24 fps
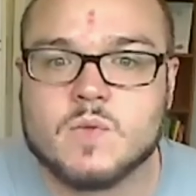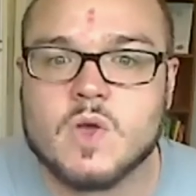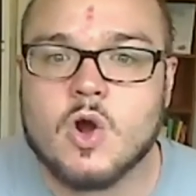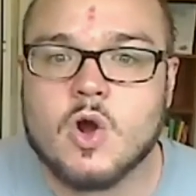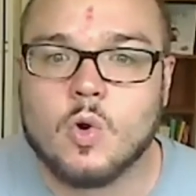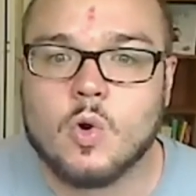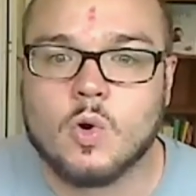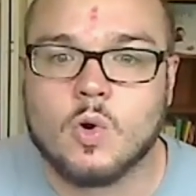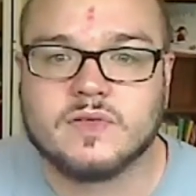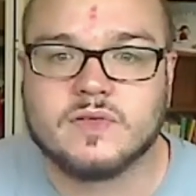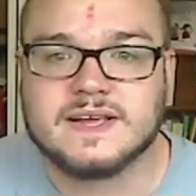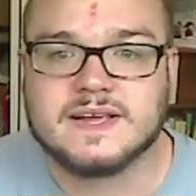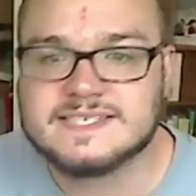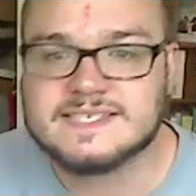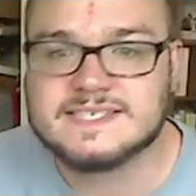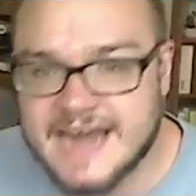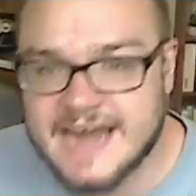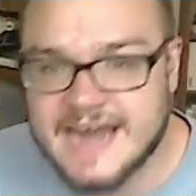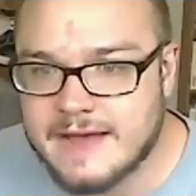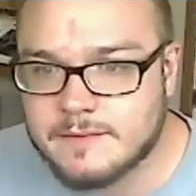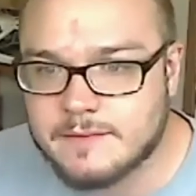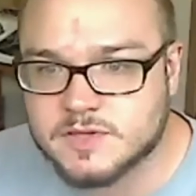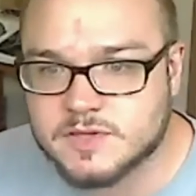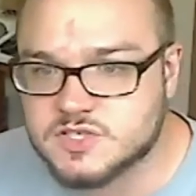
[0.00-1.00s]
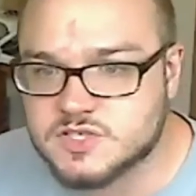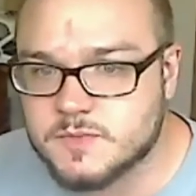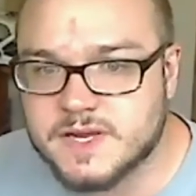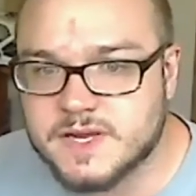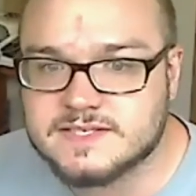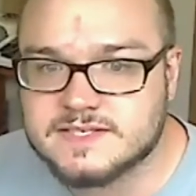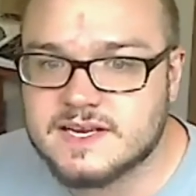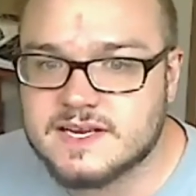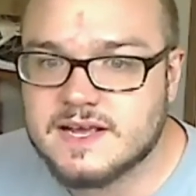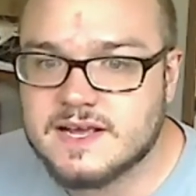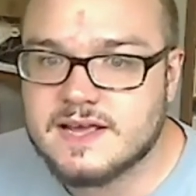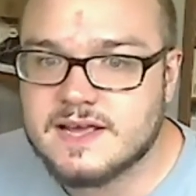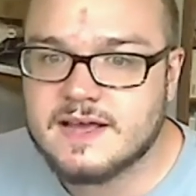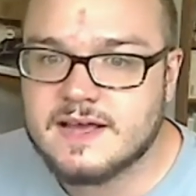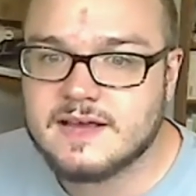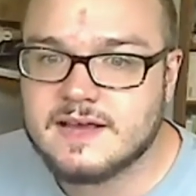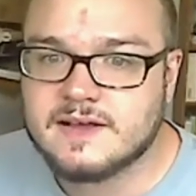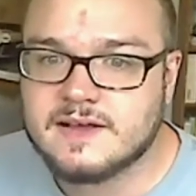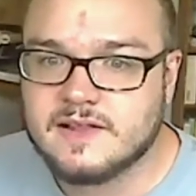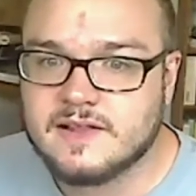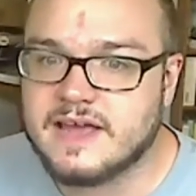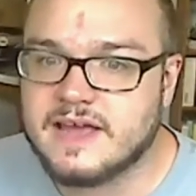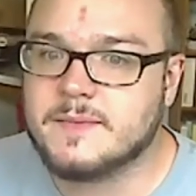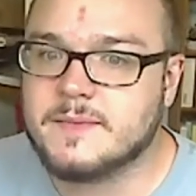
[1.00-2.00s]
or the establishment,
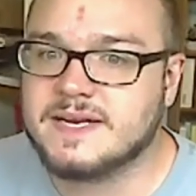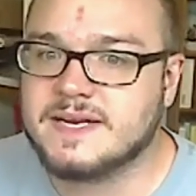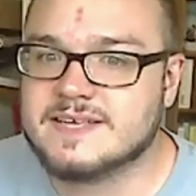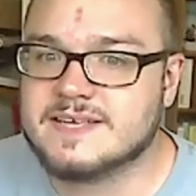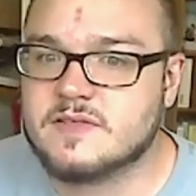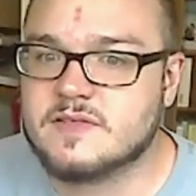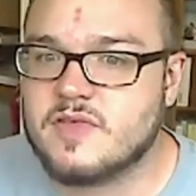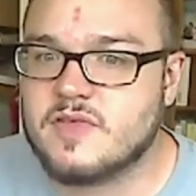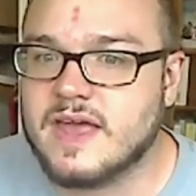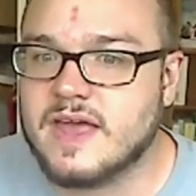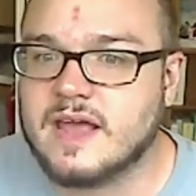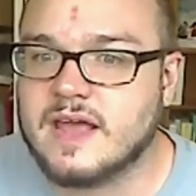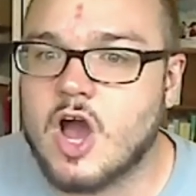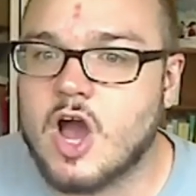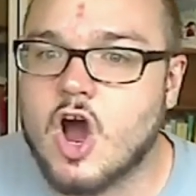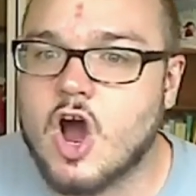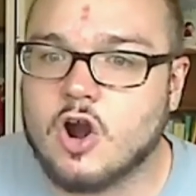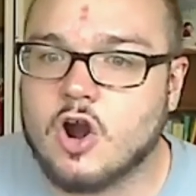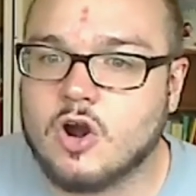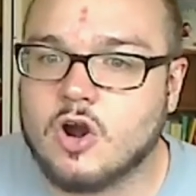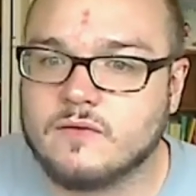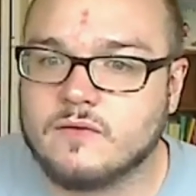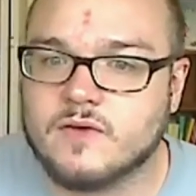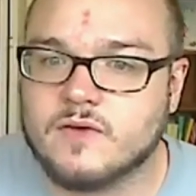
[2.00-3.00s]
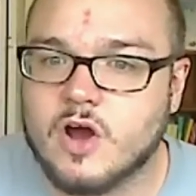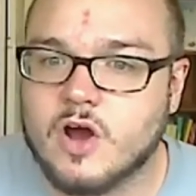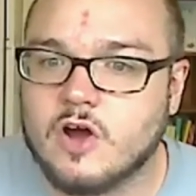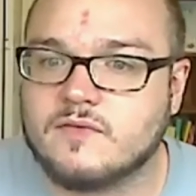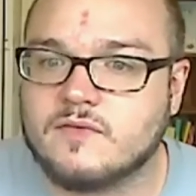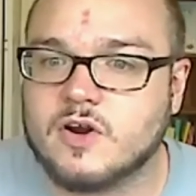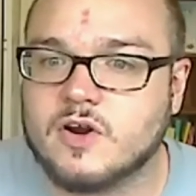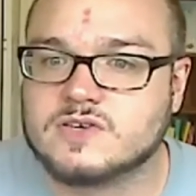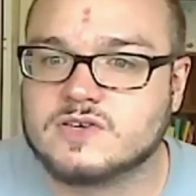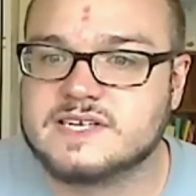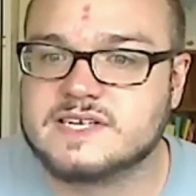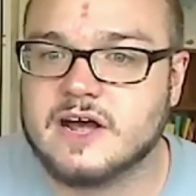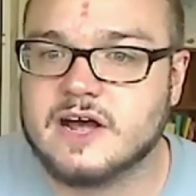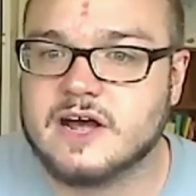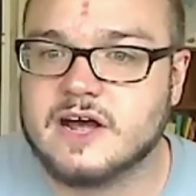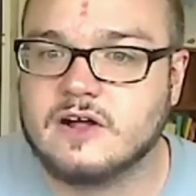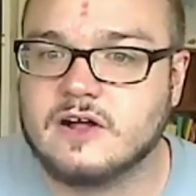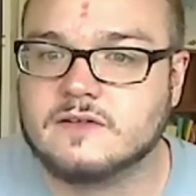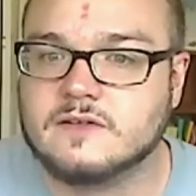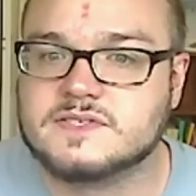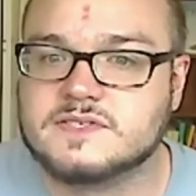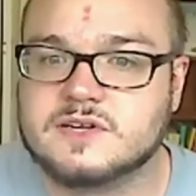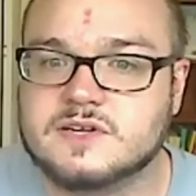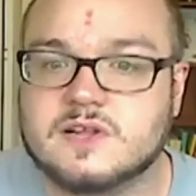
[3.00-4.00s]
claiming to think
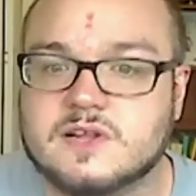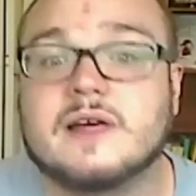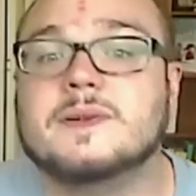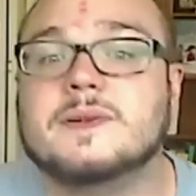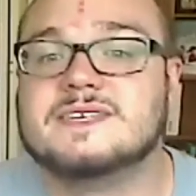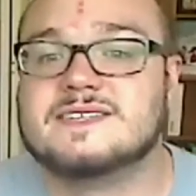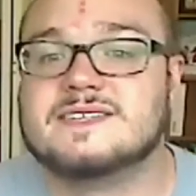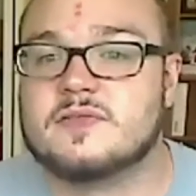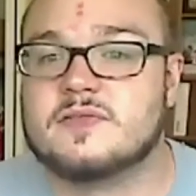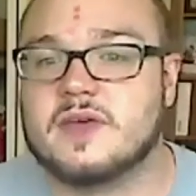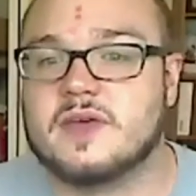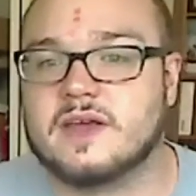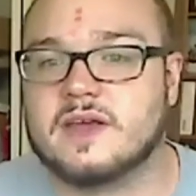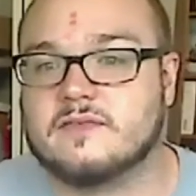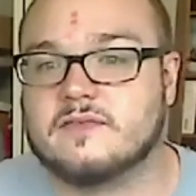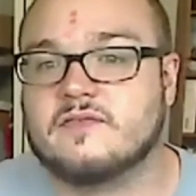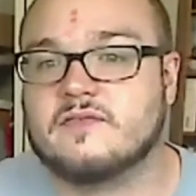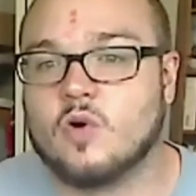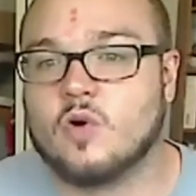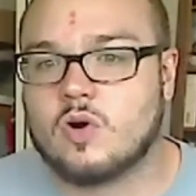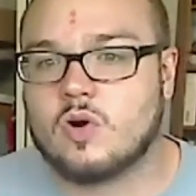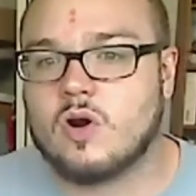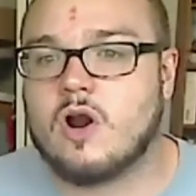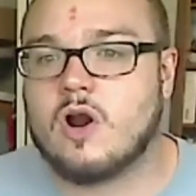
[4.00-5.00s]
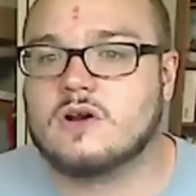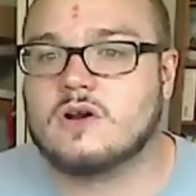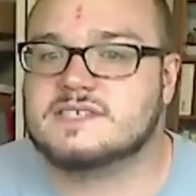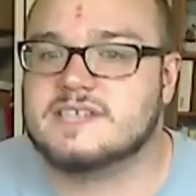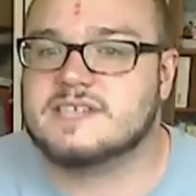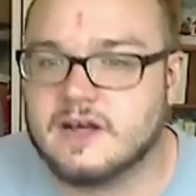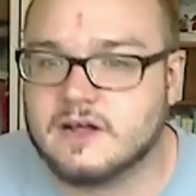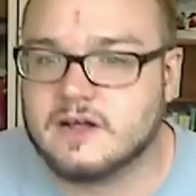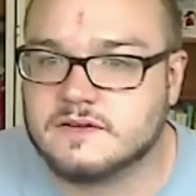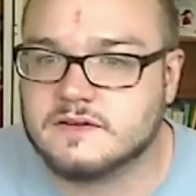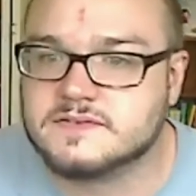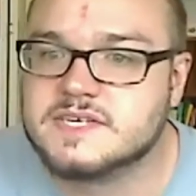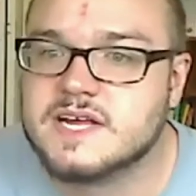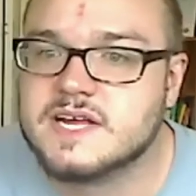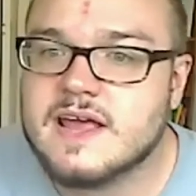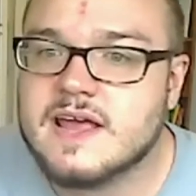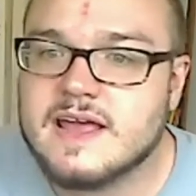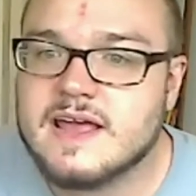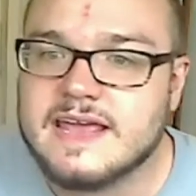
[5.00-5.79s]
for ourselves,